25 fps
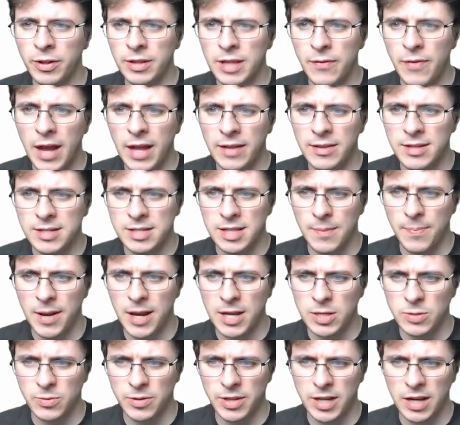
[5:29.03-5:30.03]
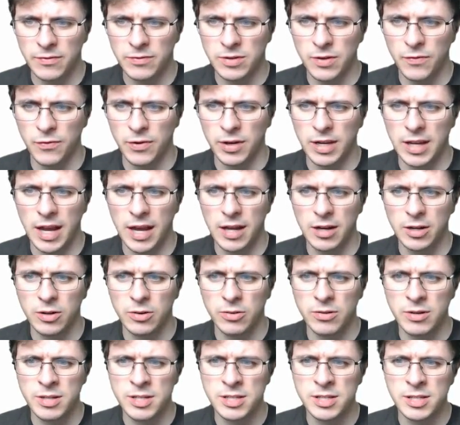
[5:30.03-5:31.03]
they've had this in the past where they have different
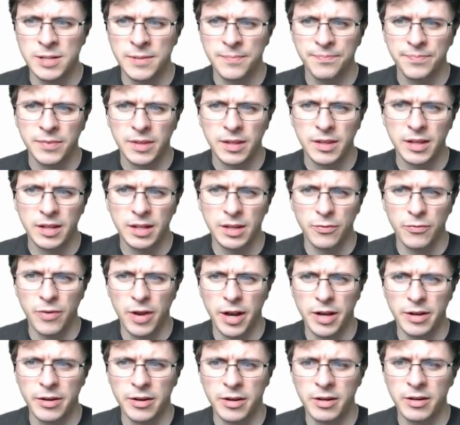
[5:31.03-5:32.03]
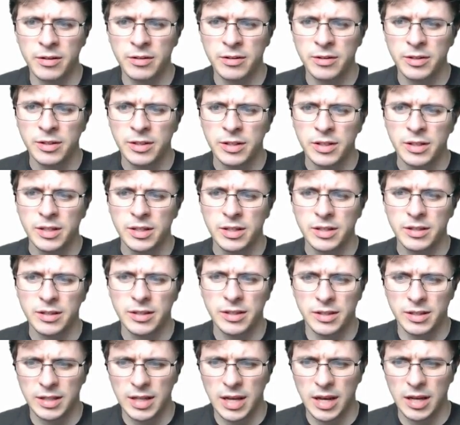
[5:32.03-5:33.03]
categories, like a fighter,
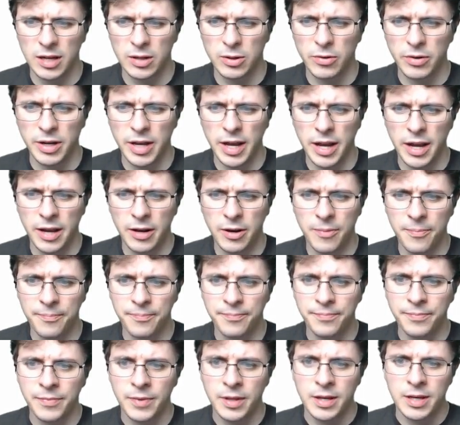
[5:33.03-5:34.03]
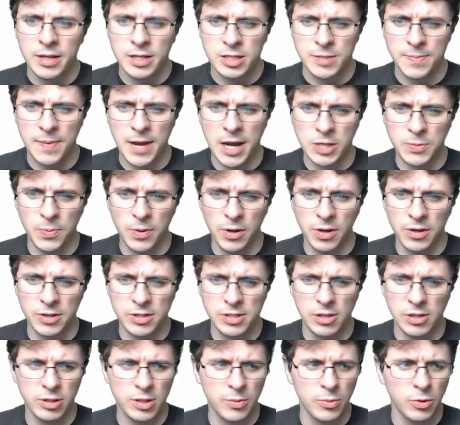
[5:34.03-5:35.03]
then a category item. Smash Ball
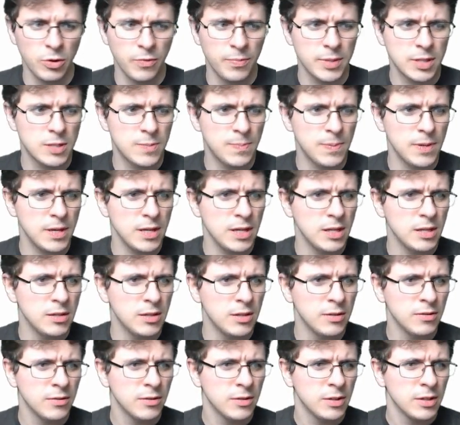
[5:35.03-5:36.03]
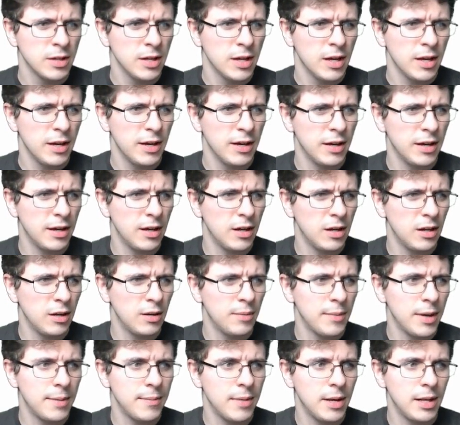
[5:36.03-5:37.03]
slowed the movement speed
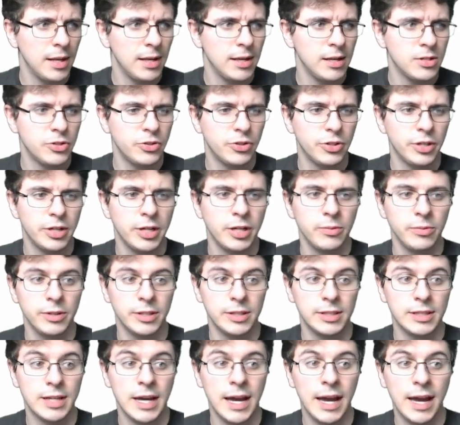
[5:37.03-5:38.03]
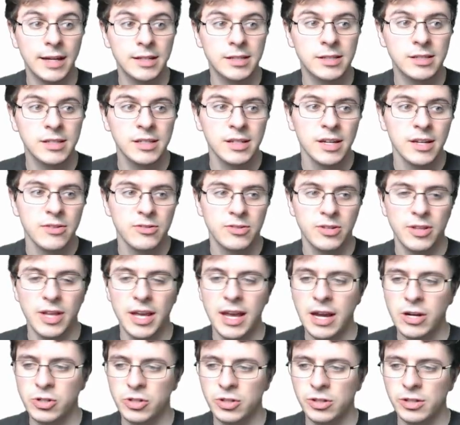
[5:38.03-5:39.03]
and made it easier to hit with attacks. So they
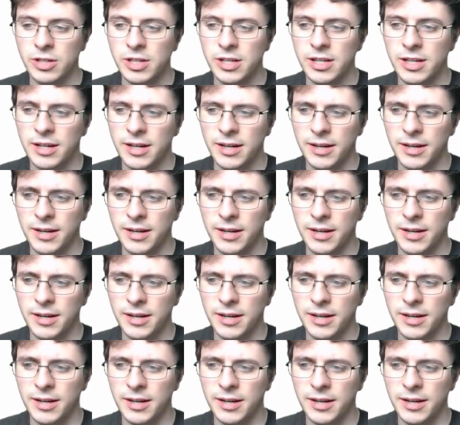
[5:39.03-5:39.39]
actually